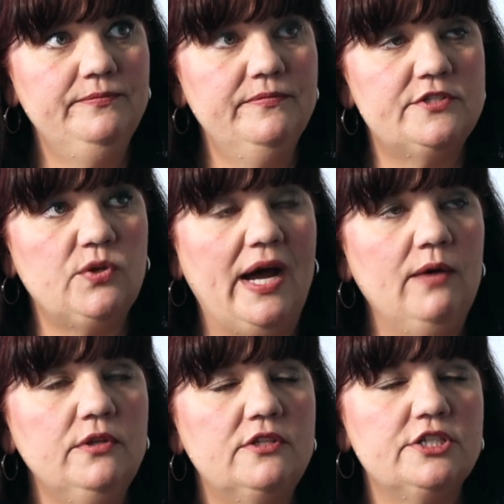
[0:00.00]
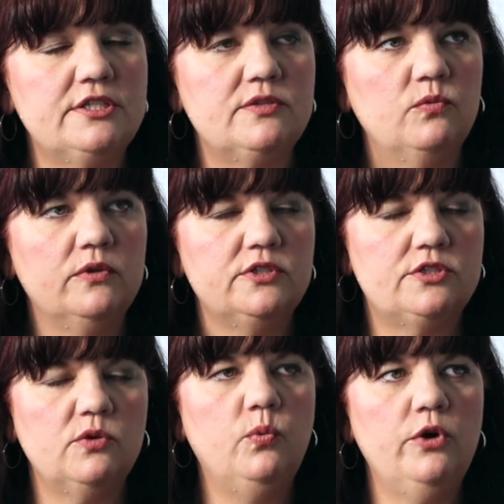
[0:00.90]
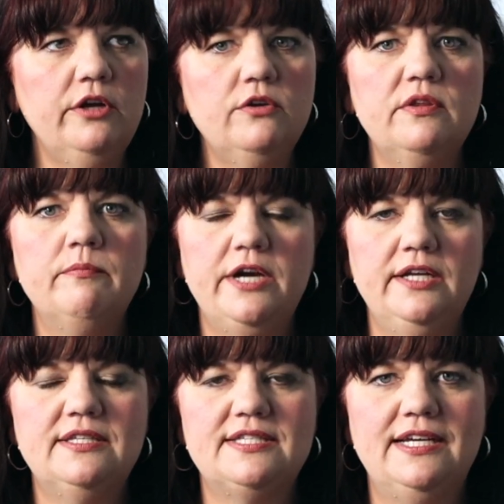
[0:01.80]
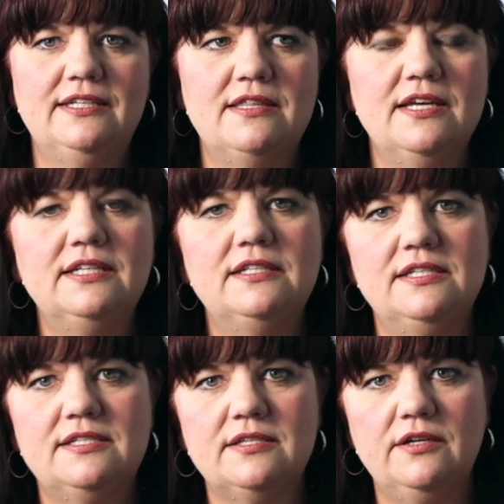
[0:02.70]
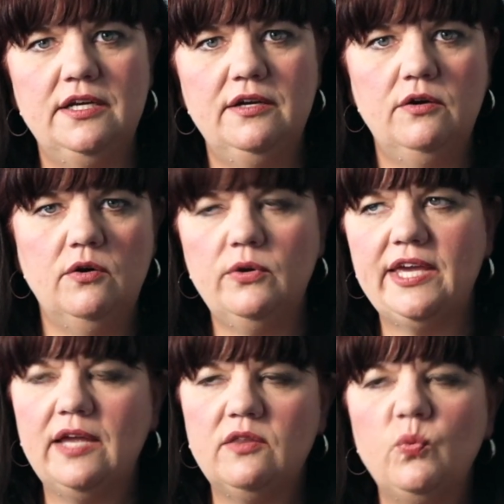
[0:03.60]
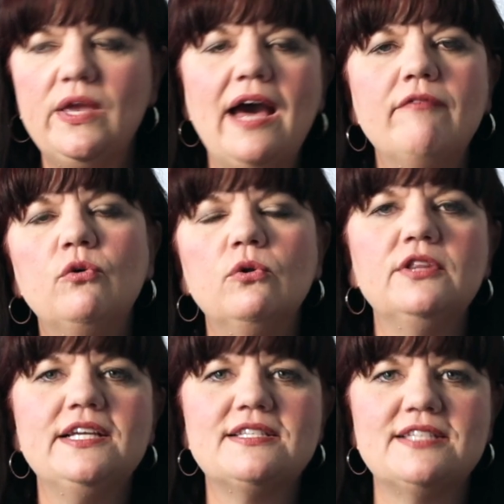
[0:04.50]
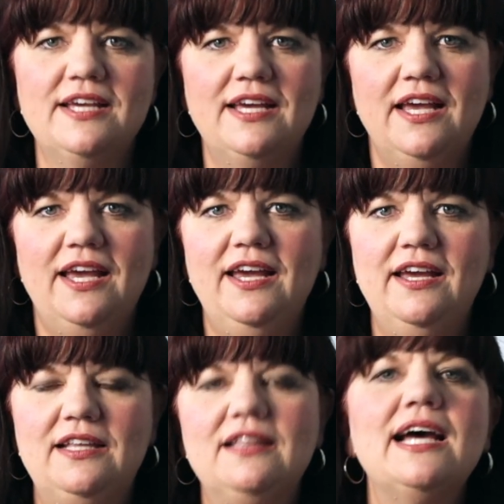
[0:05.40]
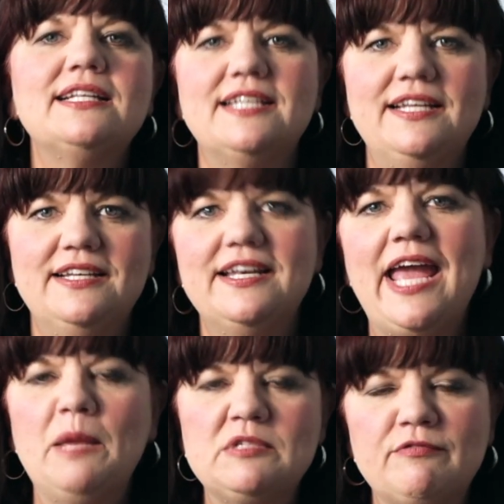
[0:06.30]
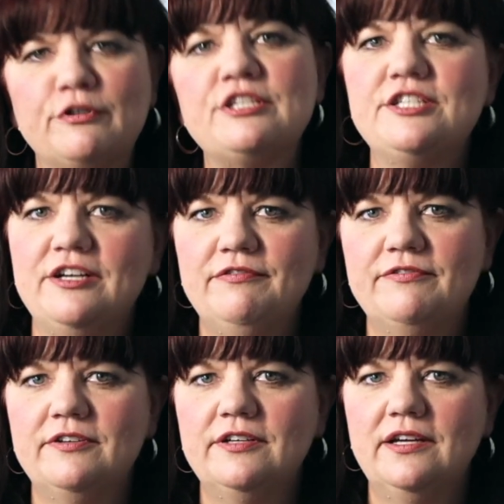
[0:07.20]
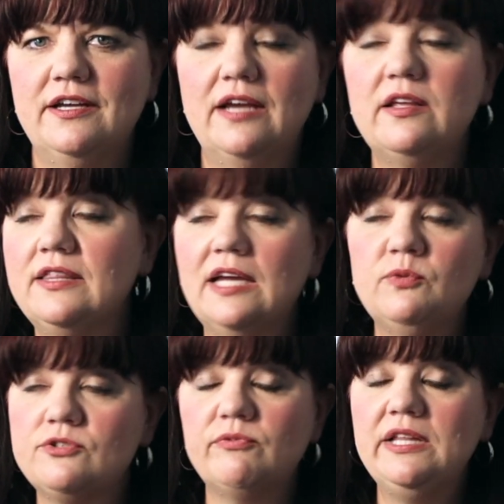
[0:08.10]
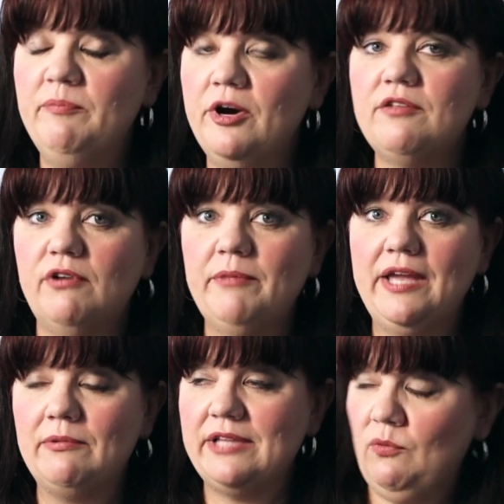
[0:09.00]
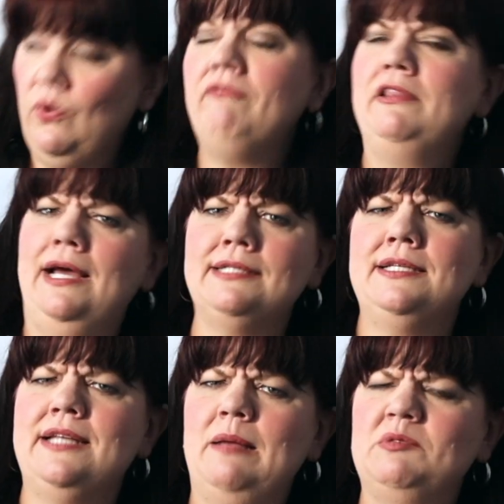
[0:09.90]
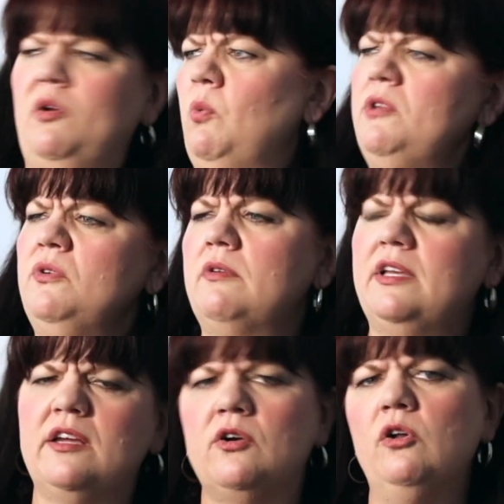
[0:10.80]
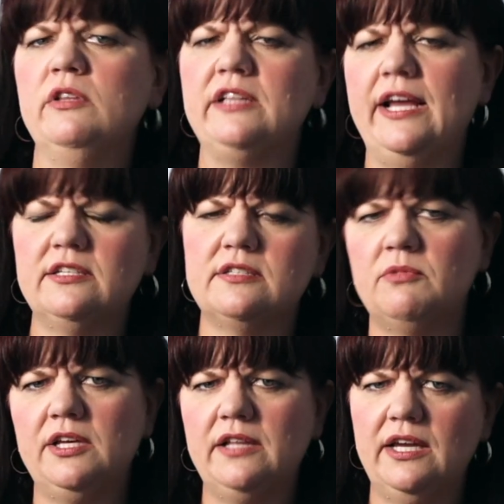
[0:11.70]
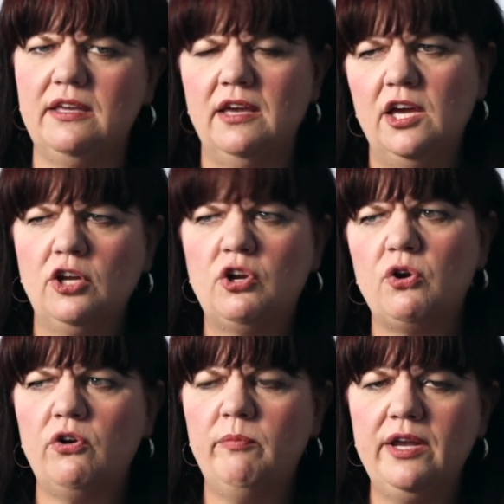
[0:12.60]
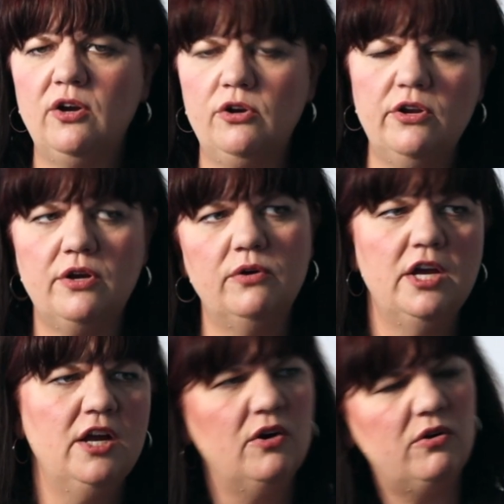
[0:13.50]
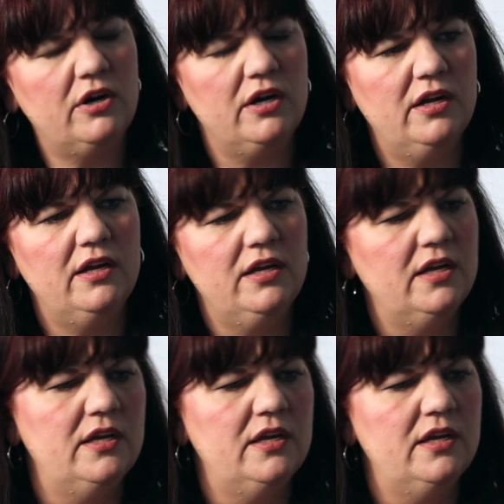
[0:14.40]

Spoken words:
So I would just work on the mindset that it is okay. We have all these Latin names for stuff. That was really bothering me. I'm like, we have Latin names for what do you call it? Like something like curbing, or